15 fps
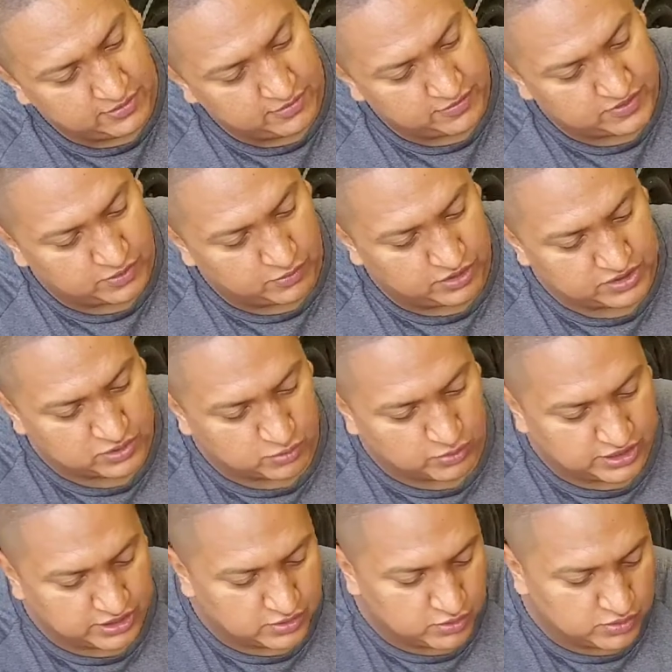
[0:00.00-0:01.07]
So what you
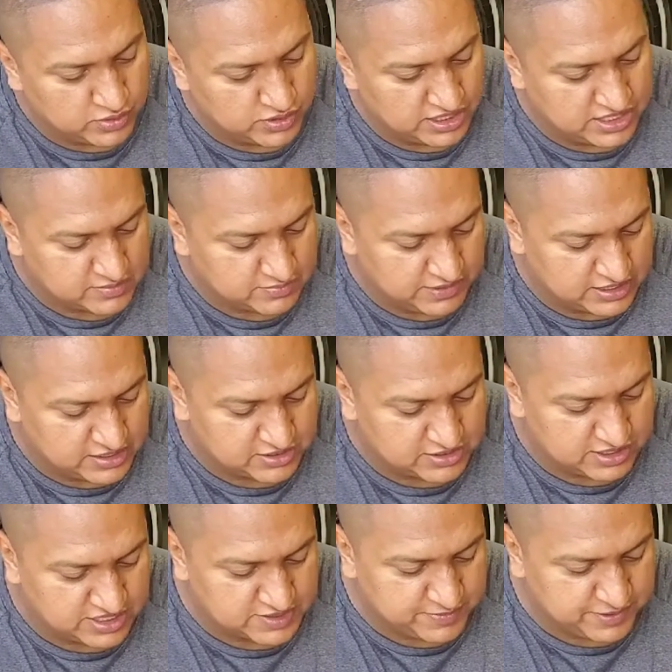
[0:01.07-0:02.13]
wanna do is make sure
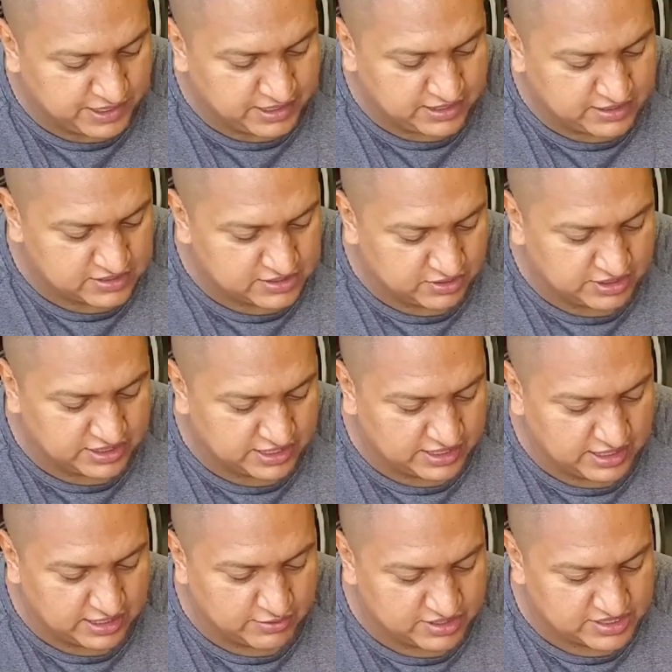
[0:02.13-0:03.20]
they're spinning so you can
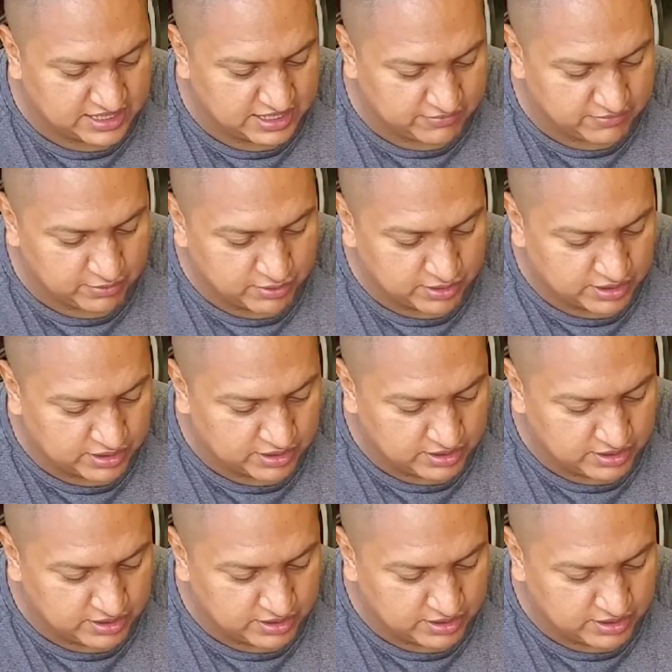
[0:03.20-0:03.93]
get grease everywhere.